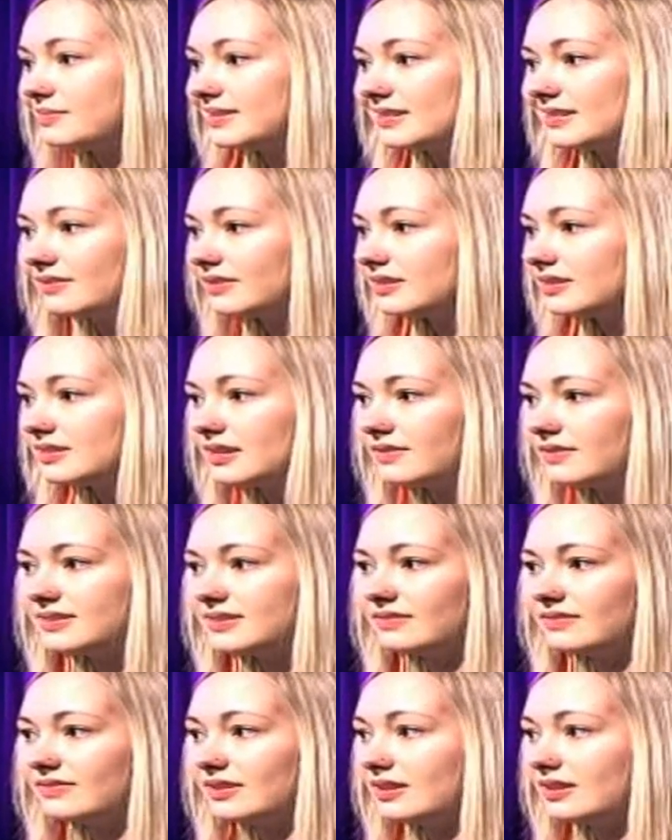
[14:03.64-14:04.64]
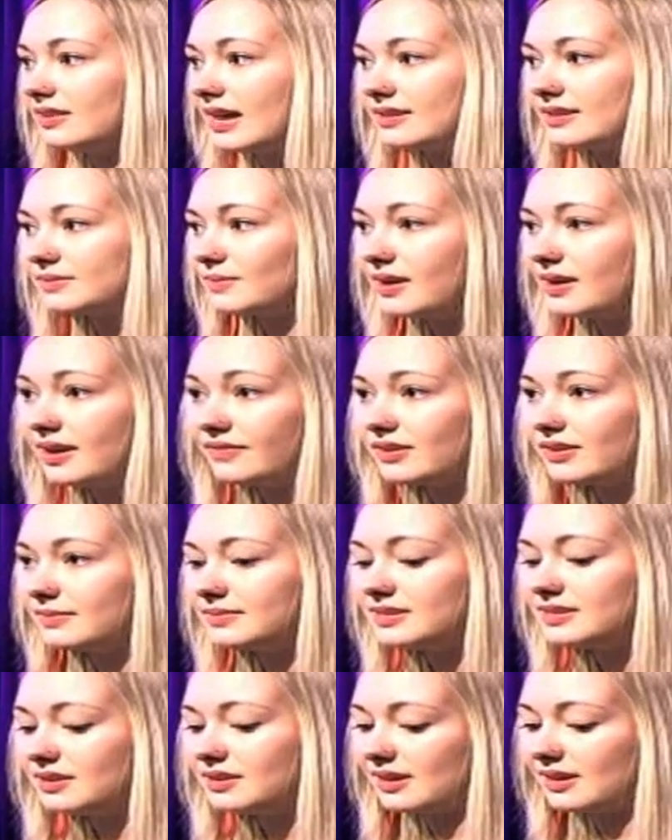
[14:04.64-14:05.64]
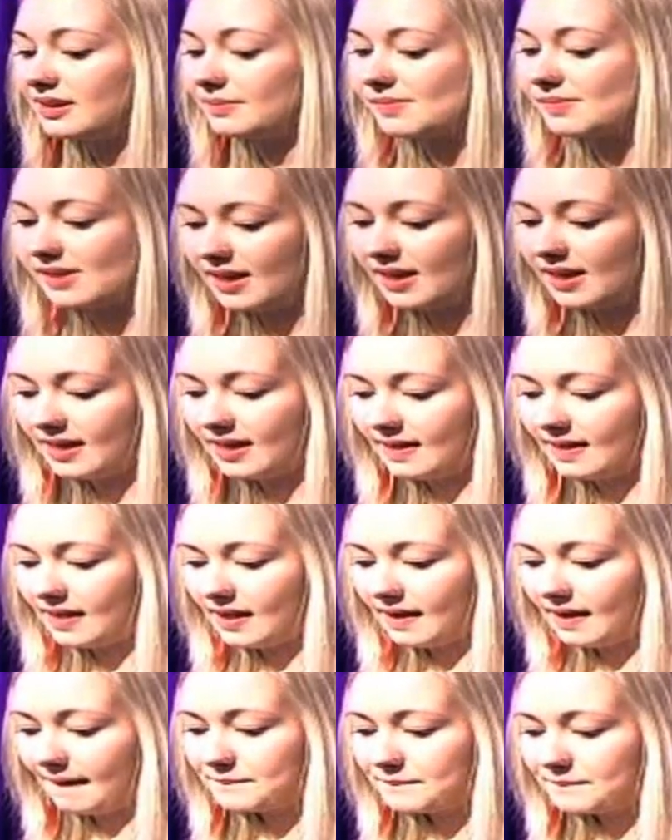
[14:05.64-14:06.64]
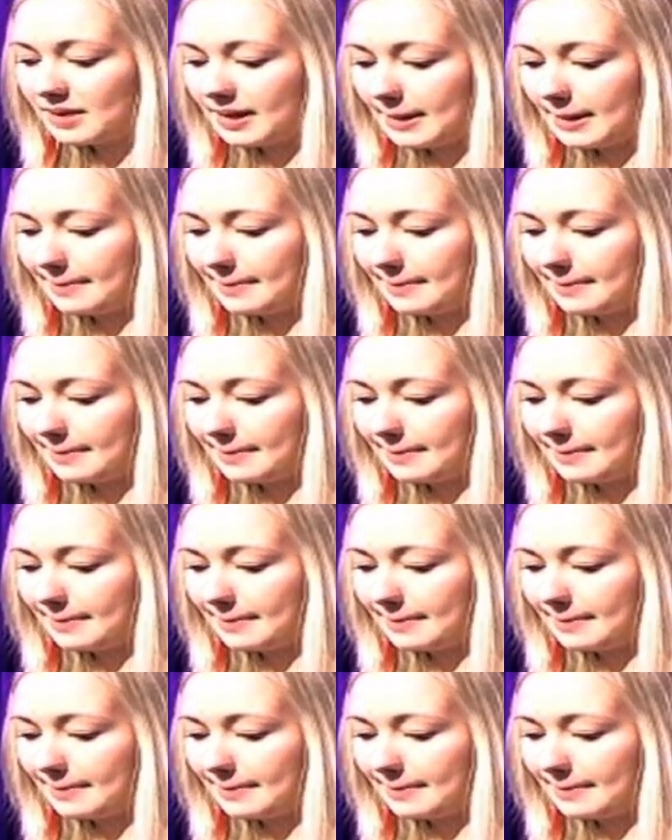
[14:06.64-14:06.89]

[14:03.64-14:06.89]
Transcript: conservative, and that's why I've come to UKIP. Um,